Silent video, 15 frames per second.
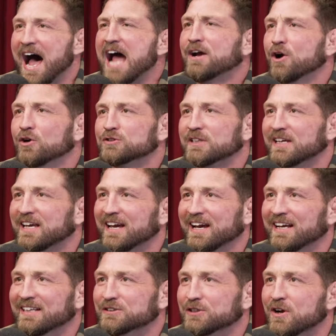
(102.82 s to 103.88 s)
I coach the
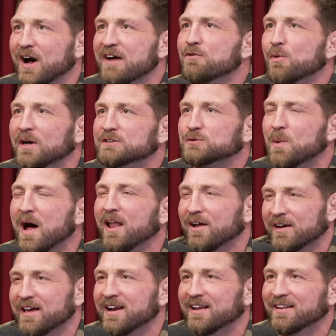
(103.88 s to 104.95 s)
kids, you know, every once in a while I
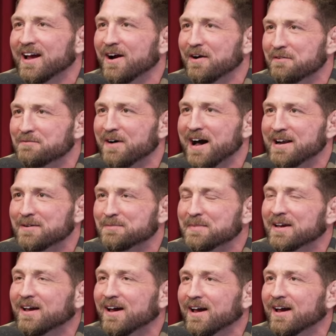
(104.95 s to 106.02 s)
get in there and fight them,
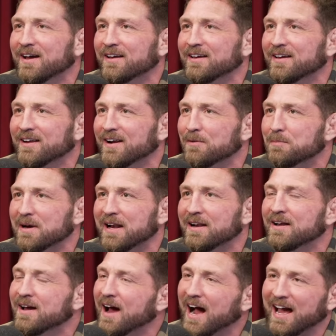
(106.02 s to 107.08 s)
you know,
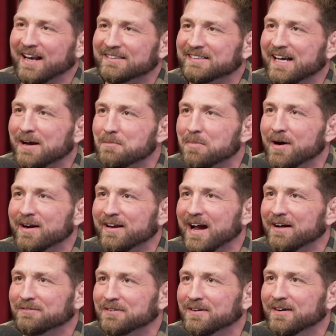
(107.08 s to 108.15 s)
but I got to take a break
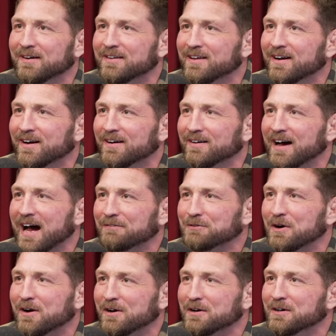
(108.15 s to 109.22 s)
after, you know,
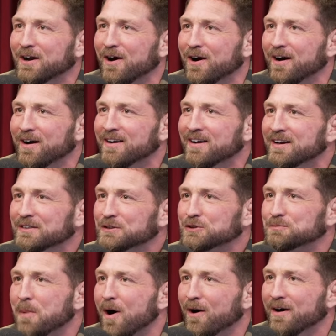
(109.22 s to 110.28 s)
after a good hard
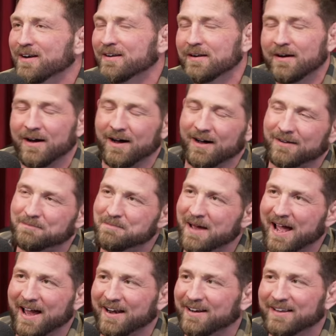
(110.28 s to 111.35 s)
sparring. Oh,
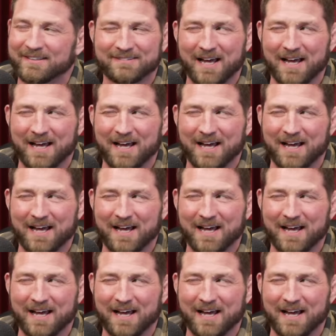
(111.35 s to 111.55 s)
man.